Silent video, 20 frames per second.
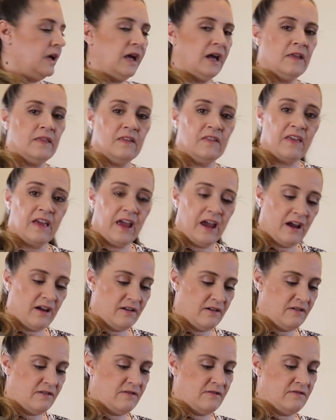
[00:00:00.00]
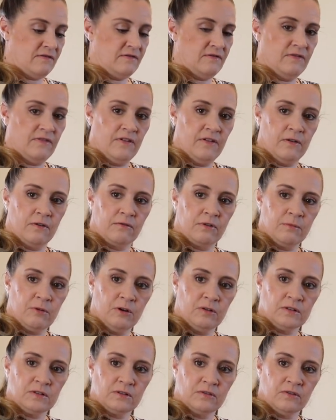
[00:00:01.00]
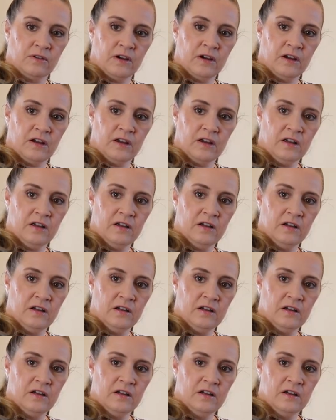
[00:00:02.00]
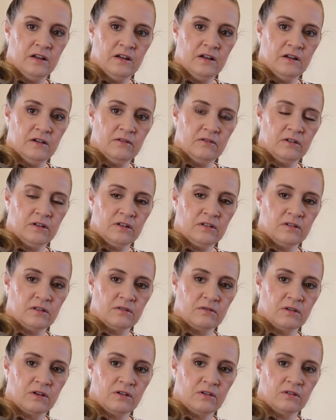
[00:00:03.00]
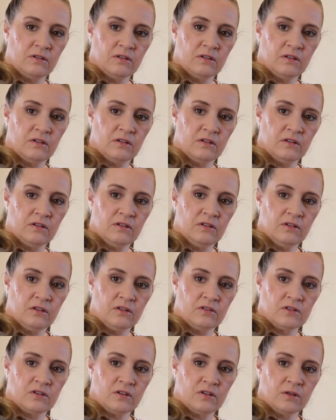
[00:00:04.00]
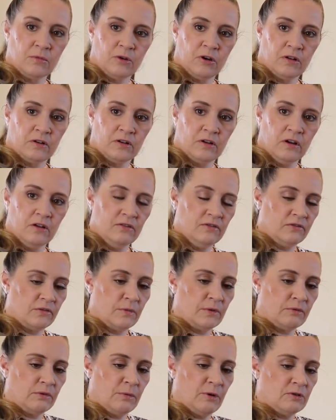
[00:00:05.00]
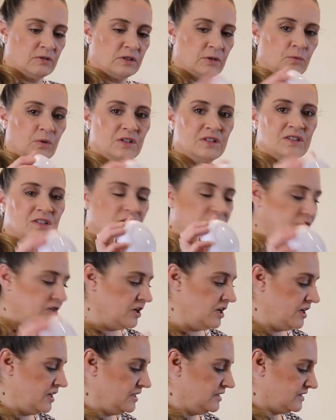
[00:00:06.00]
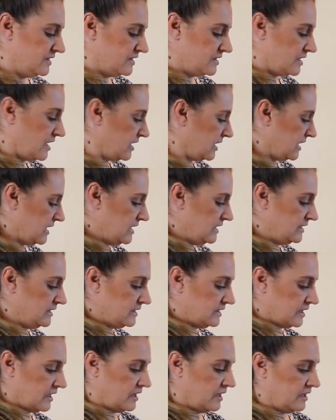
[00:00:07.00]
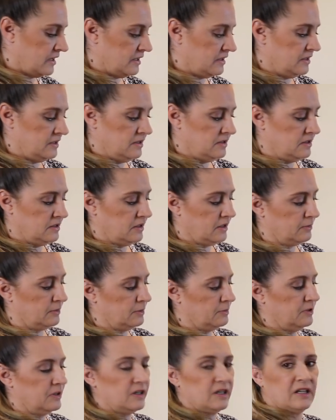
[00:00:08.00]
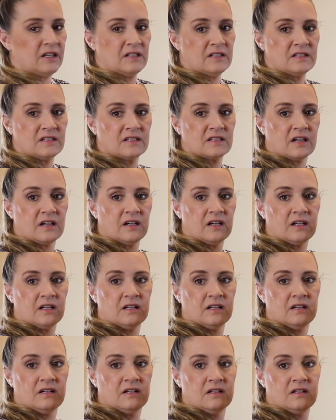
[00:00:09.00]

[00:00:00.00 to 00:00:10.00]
And then they have a remote. So when you do the remote, you can turn them on and off from the remote. So once they're stuck inside, I'm gonna put it inside